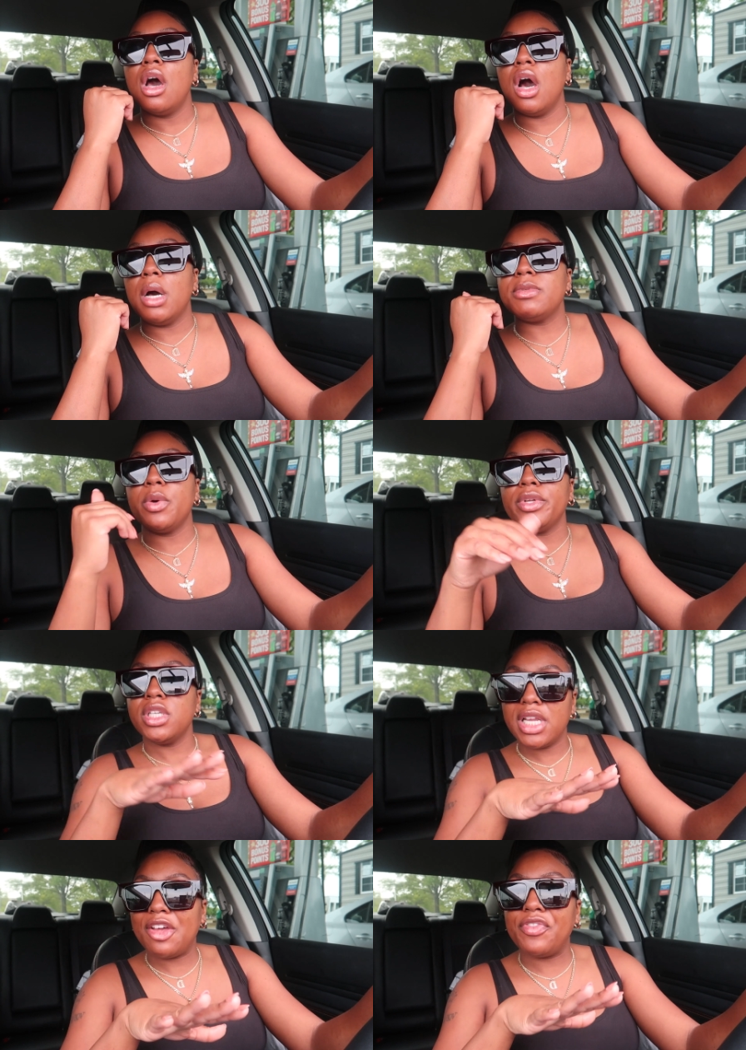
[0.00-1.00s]
Um, so
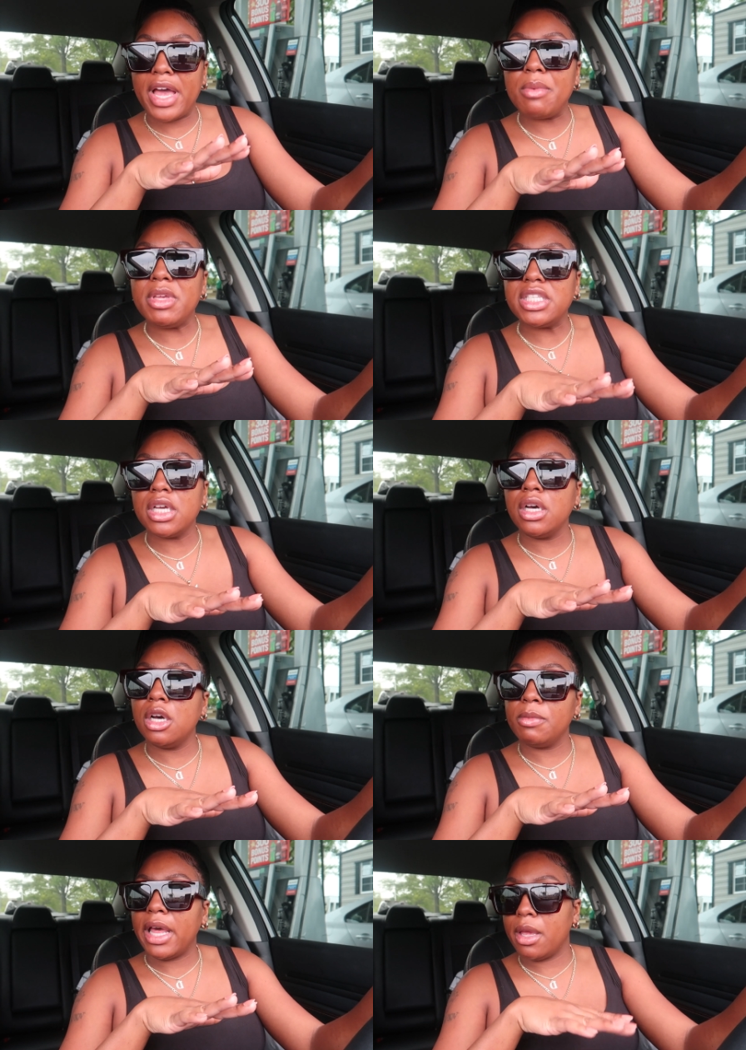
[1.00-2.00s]
until I find me
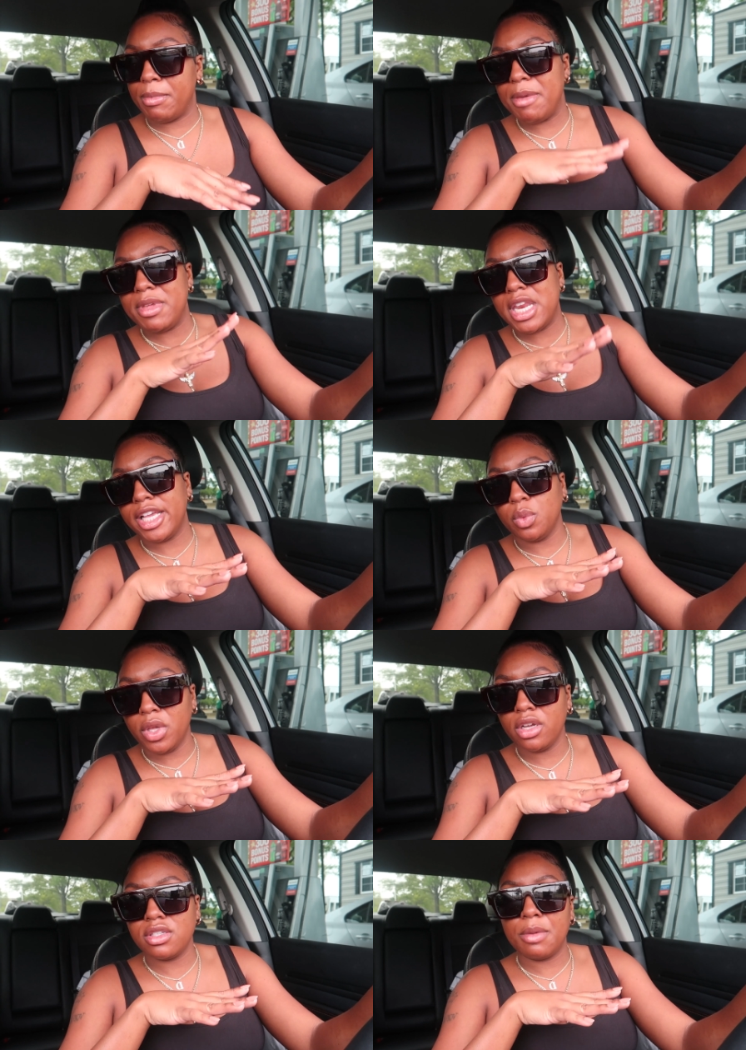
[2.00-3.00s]
some, like maybe next
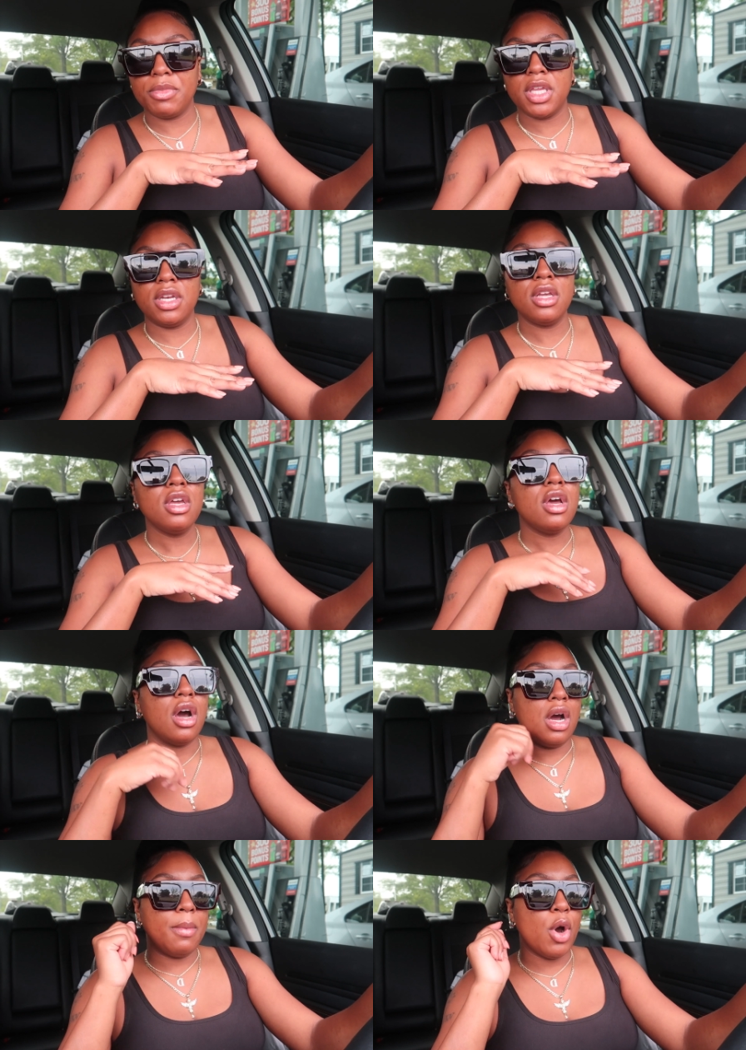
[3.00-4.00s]
week or something,
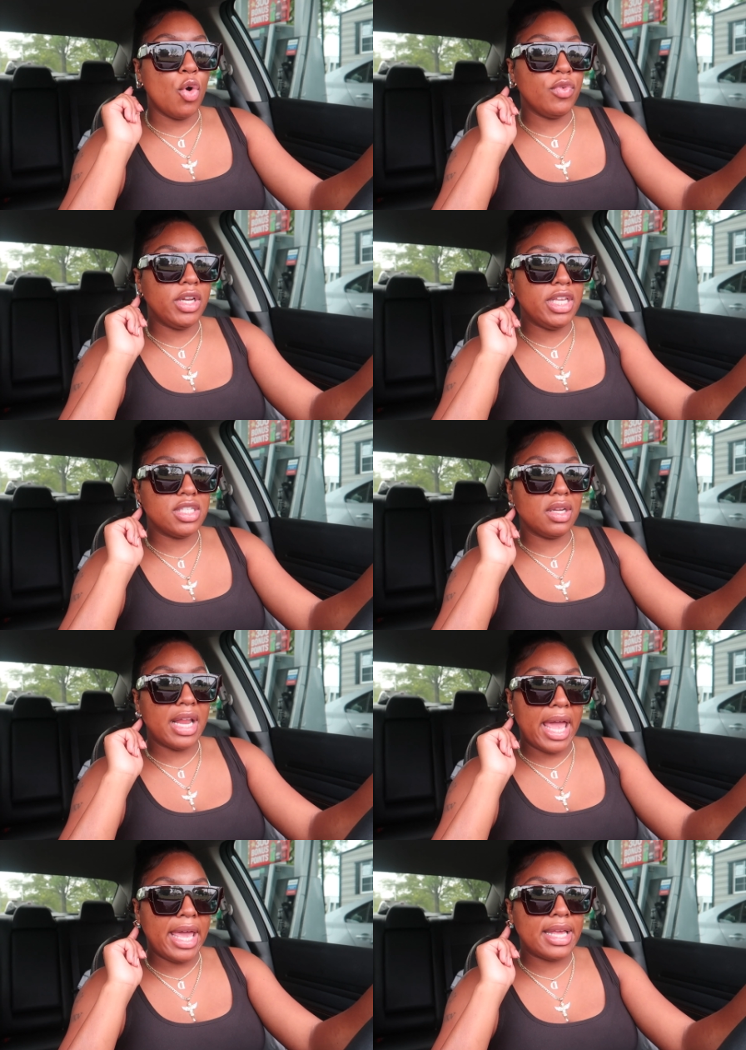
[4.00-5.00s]
um, hopefully these will
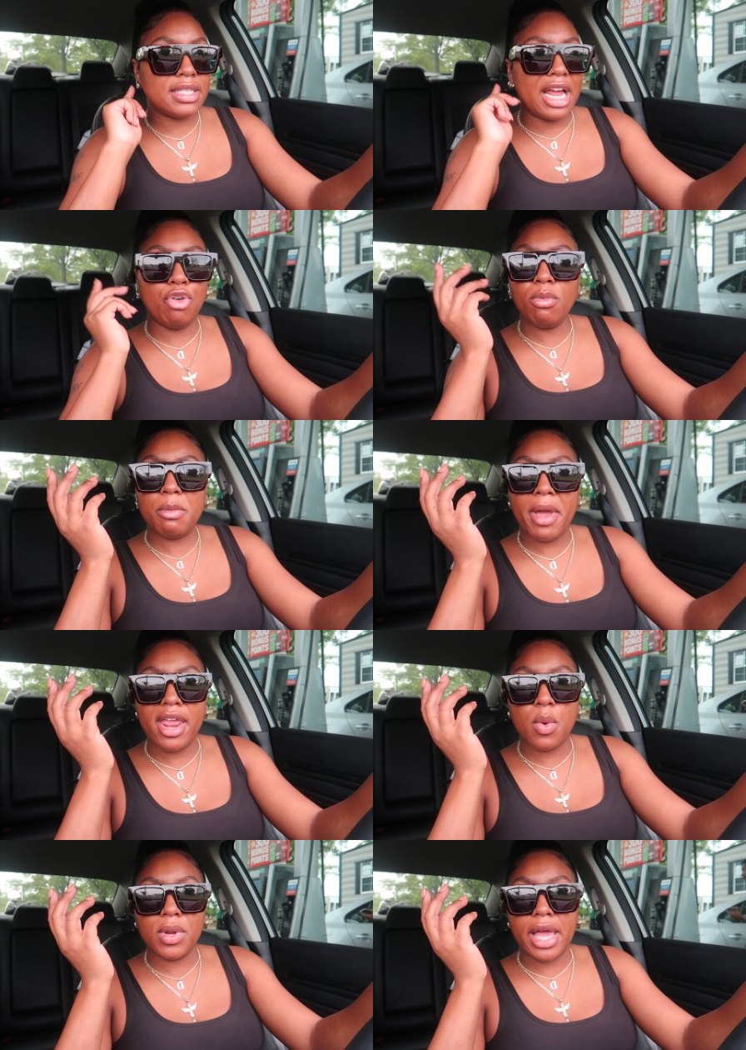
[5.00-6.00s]
last. I normally
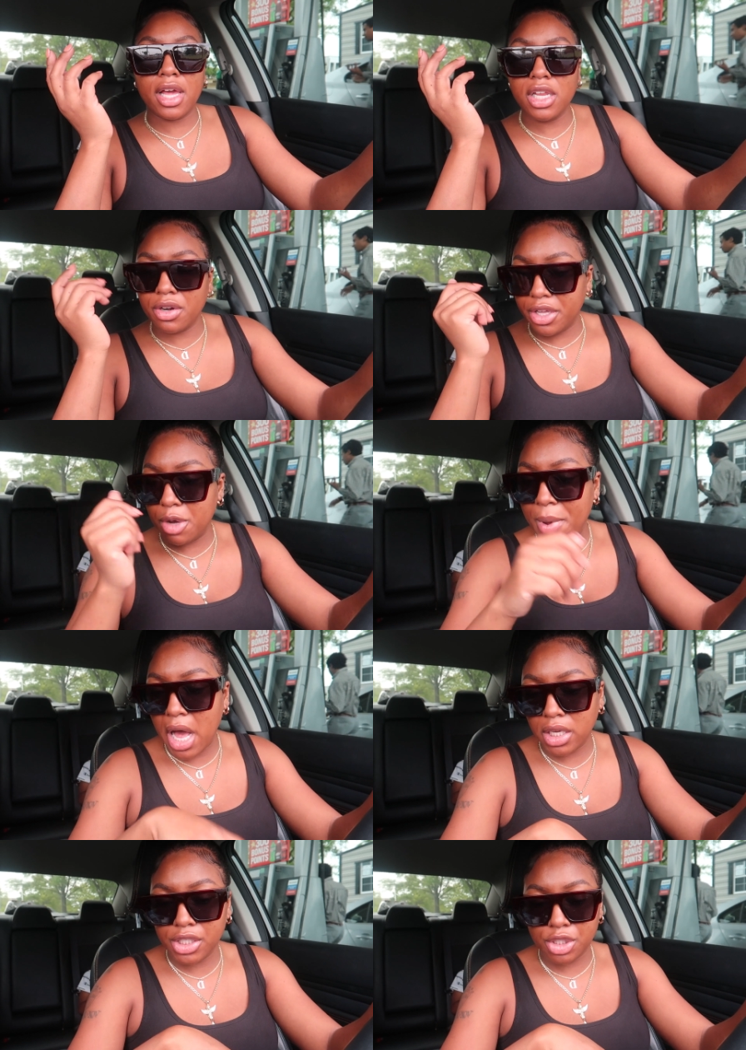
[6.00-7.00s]
paint them with like clear nail
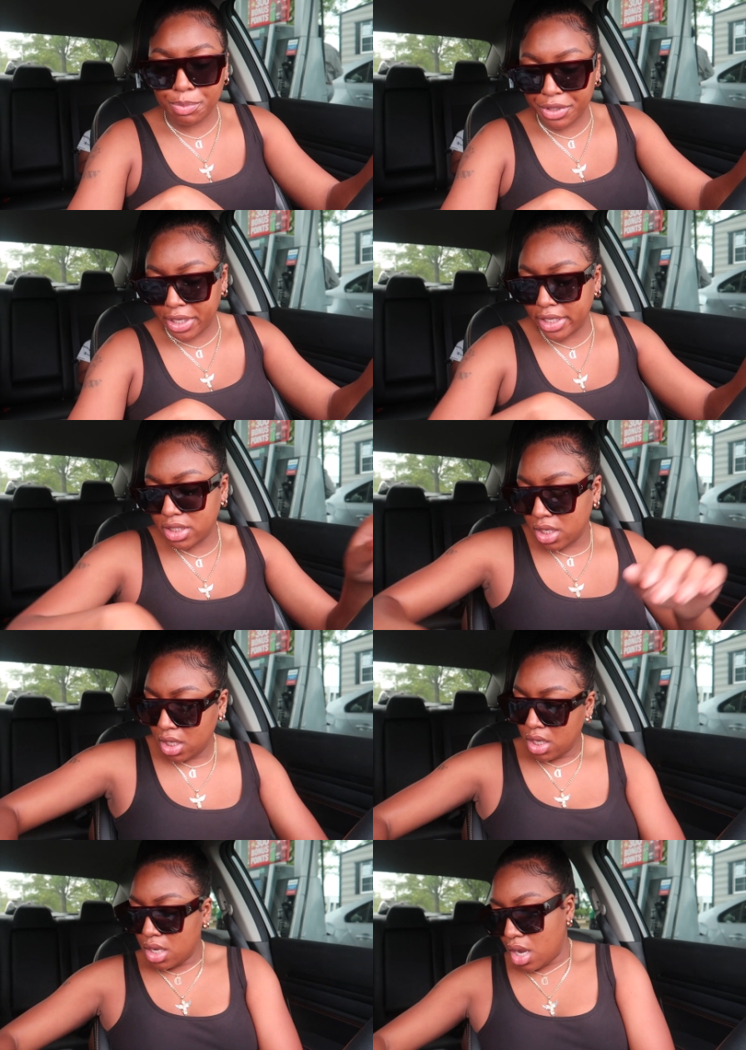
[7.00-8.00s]
polish, but
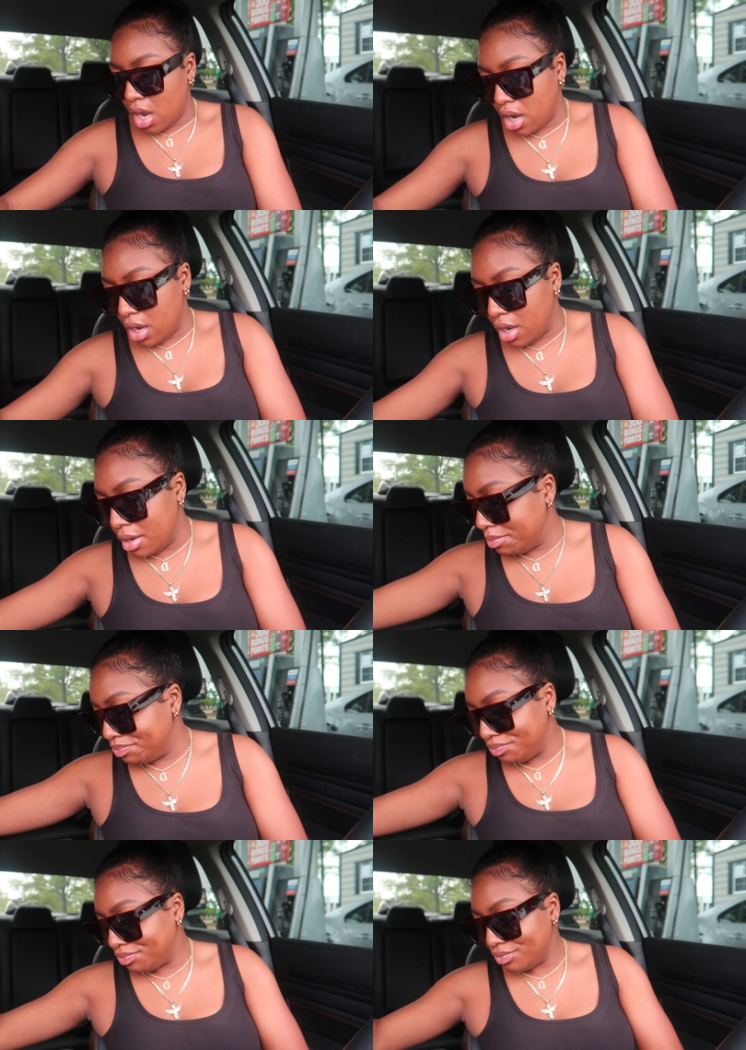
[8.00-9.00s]
um,